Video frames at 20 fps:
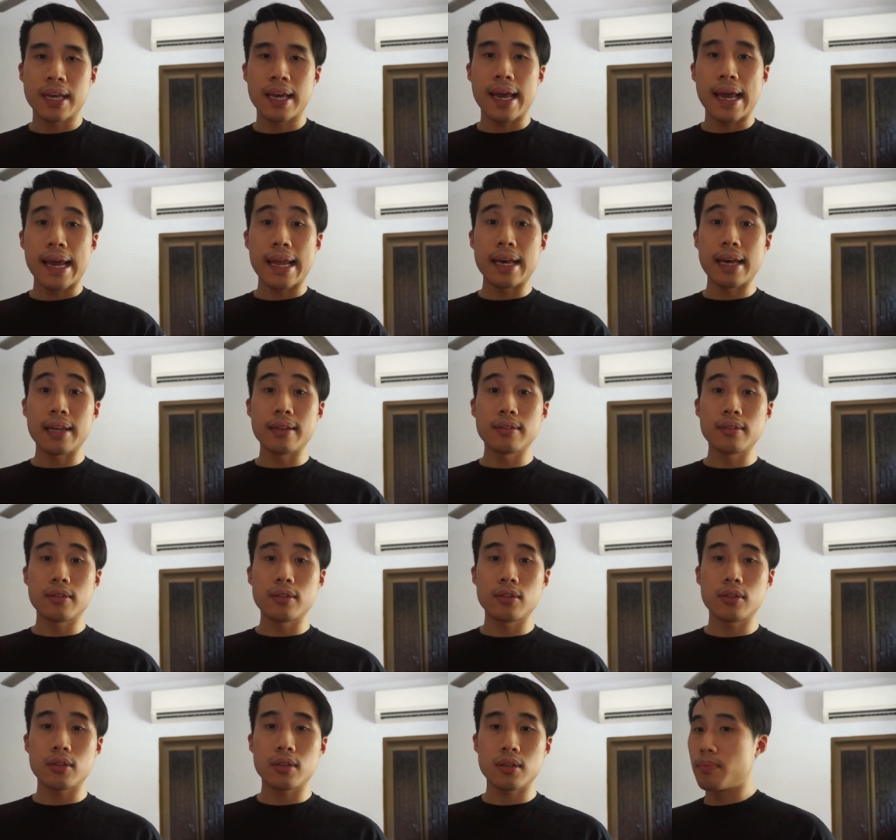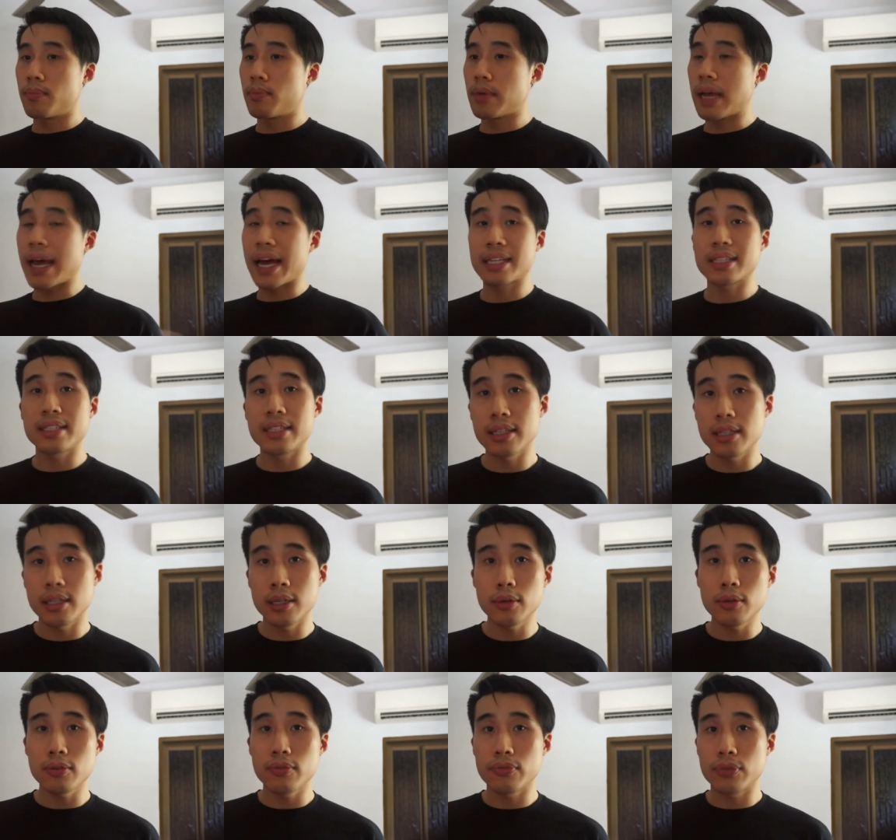and acting it
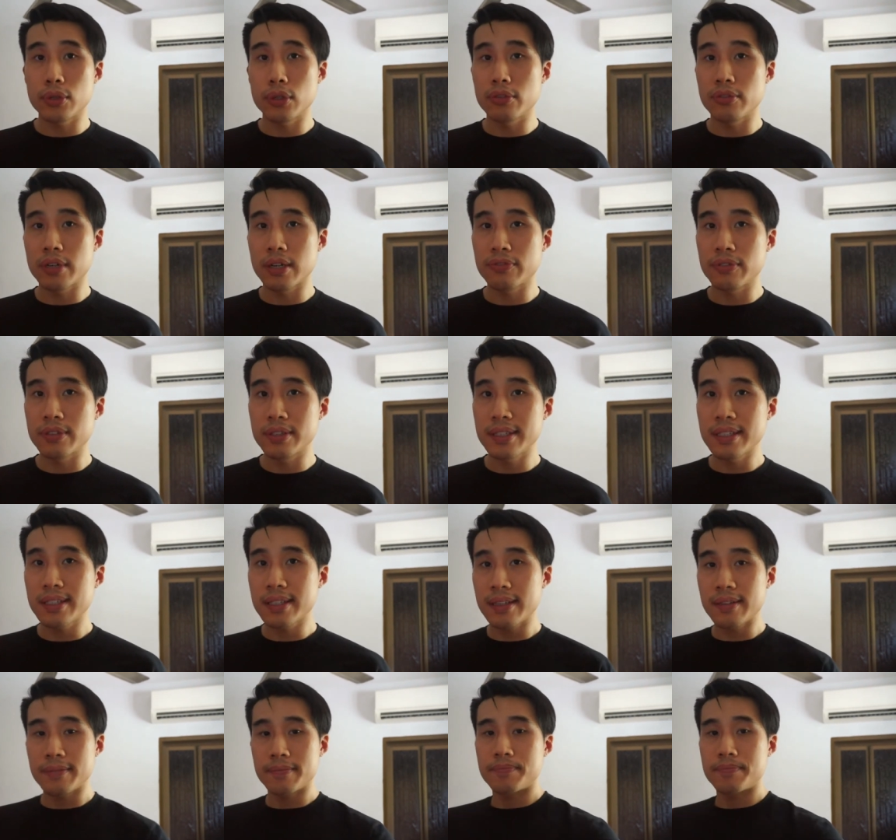out, video referencing,